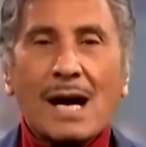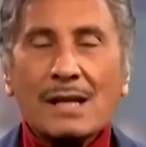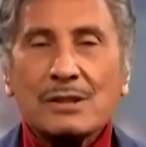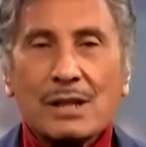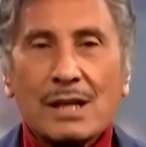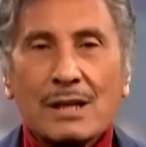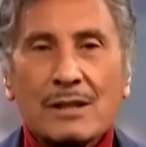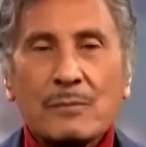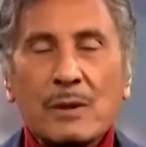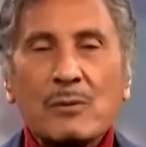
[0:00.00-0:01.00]
God
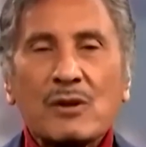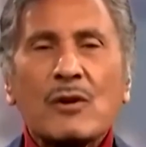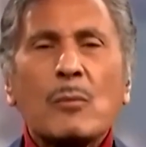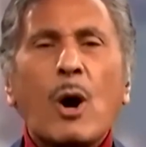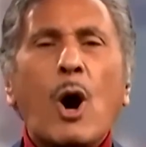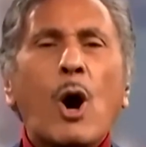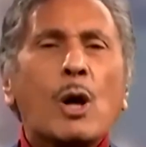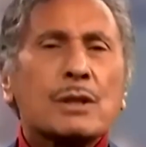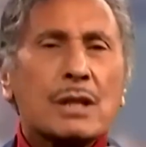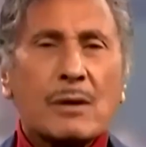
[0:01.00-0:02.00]
together, people from
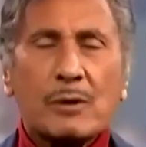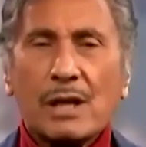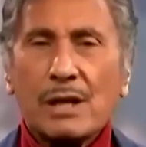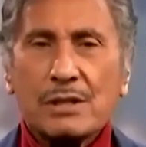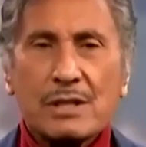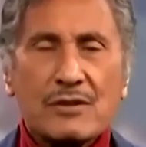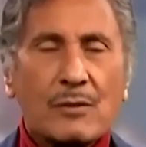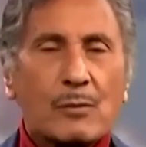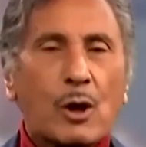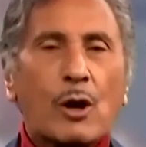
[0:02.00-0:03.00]
all denominations,
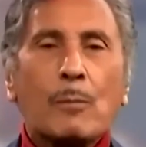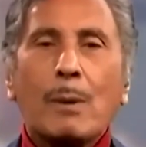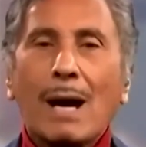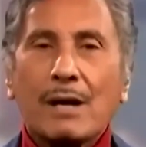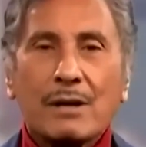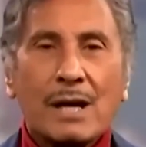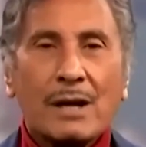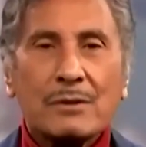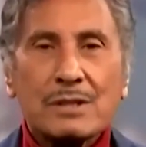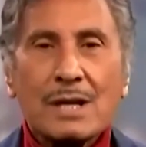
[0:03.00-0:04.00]
from all
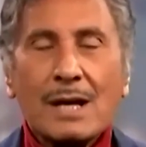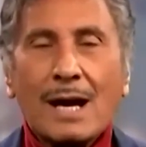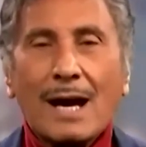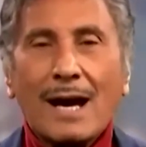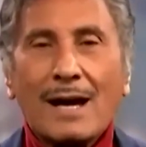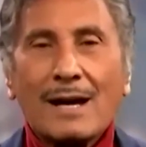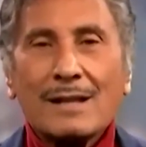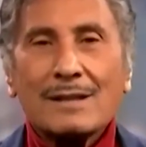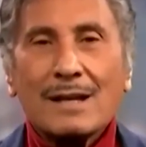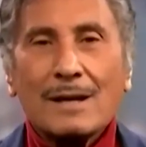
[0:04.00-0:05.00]
backgrounds,
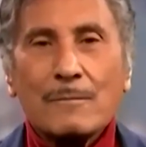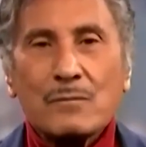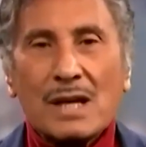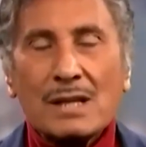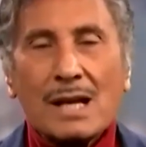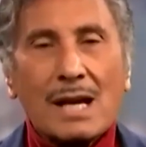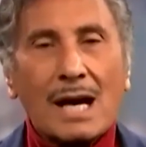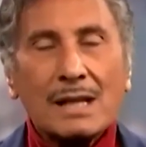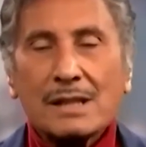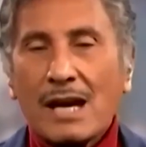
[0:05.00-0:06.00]
and uh, and then
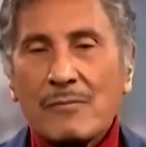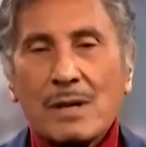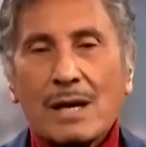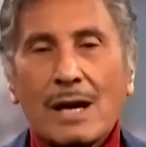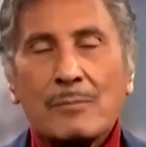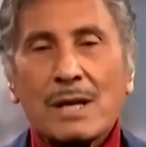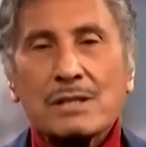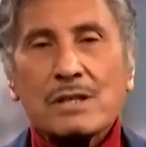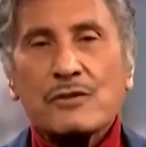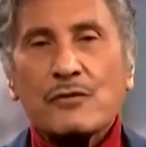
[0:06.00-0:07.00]
God gave me a
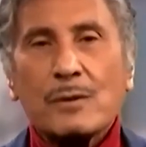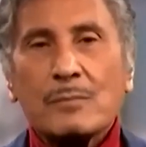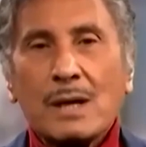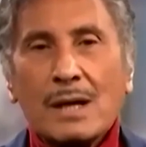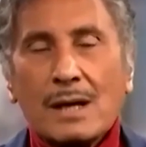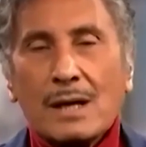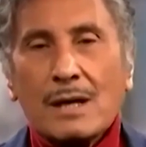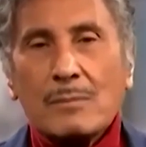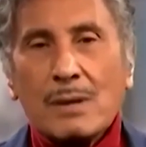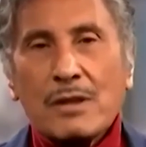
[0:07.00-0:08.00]
message from
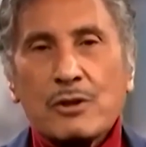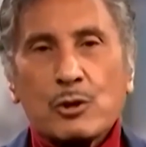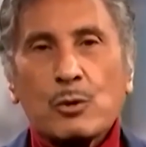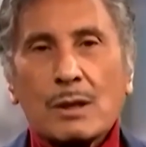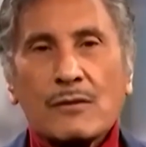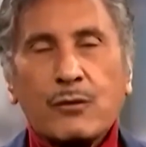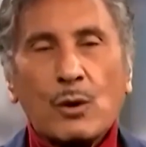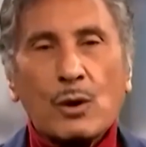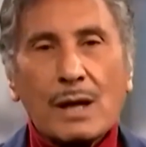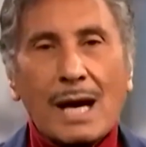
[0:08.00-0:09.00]
uh, Matthew
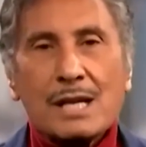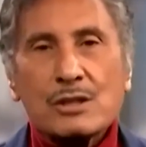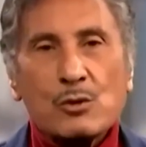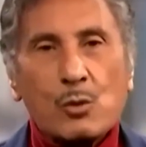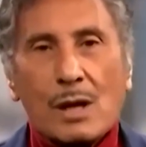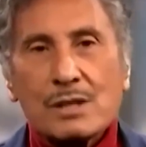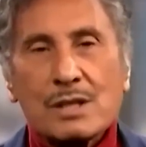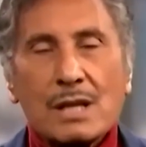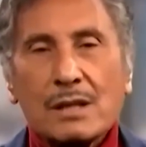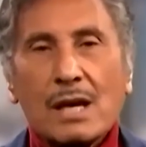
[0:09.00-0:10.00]
24, as it was
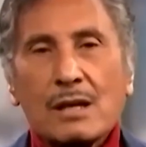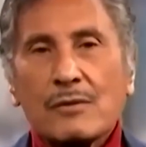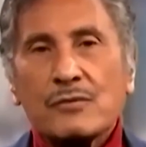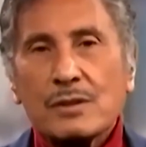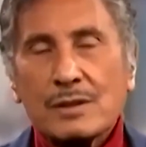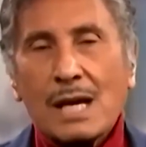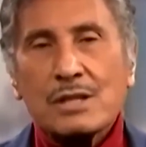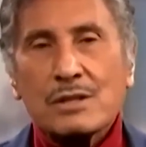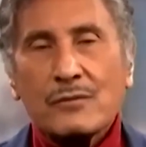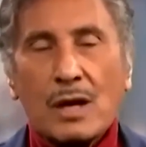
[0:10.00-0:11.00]
in the day of
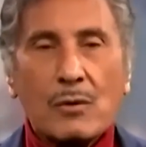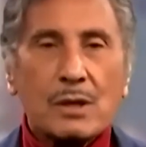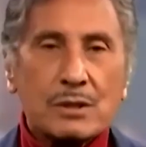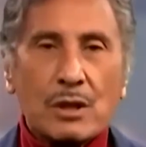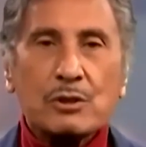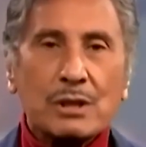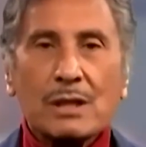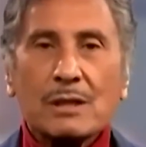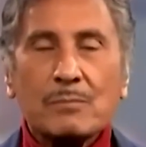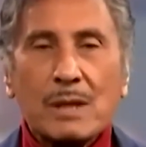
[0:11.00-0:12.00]
days of Noah, so
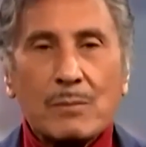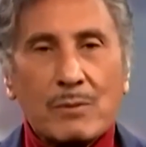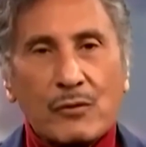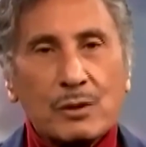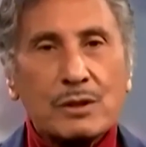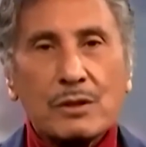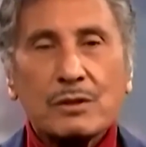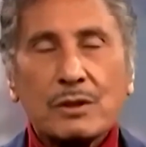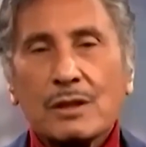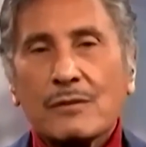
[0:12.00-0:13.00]
shall it be before the
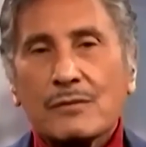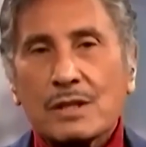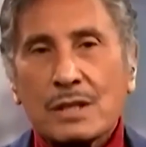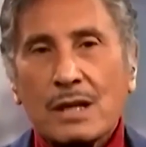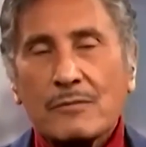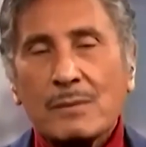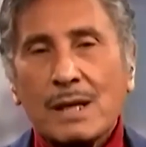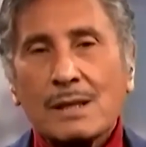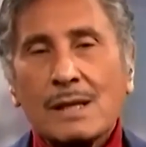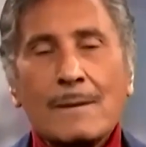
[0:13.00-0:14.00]
return of the Son of Man.